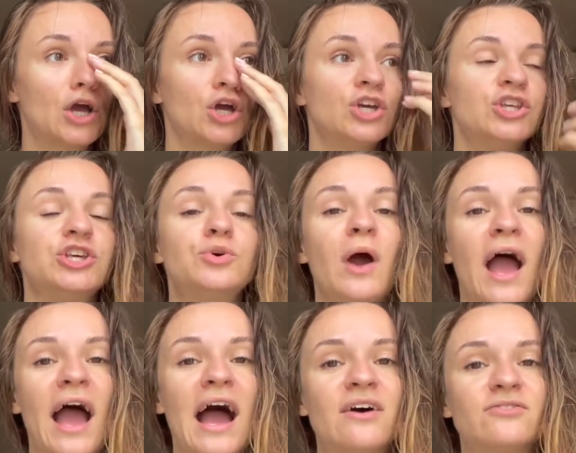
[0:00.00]
you
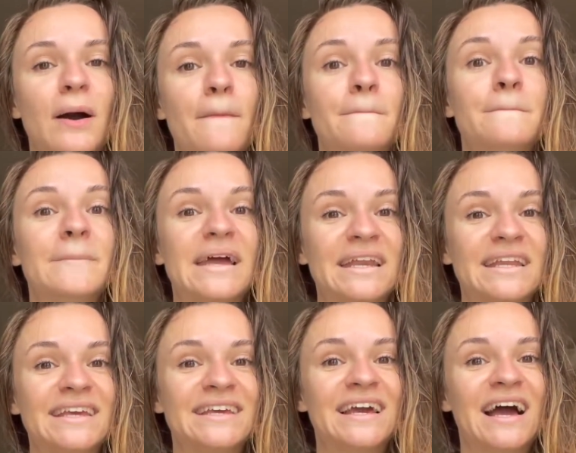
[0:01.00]
have
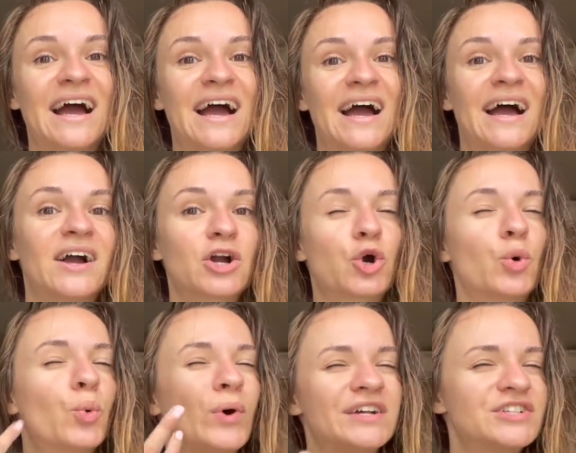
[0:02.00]
many
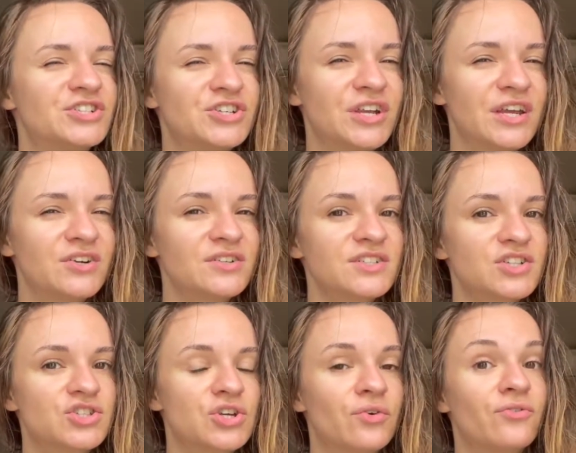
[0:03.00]
questionnaires
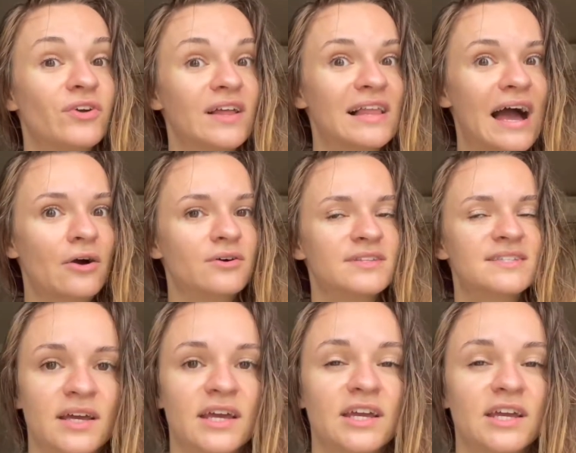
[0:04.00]
to fill out.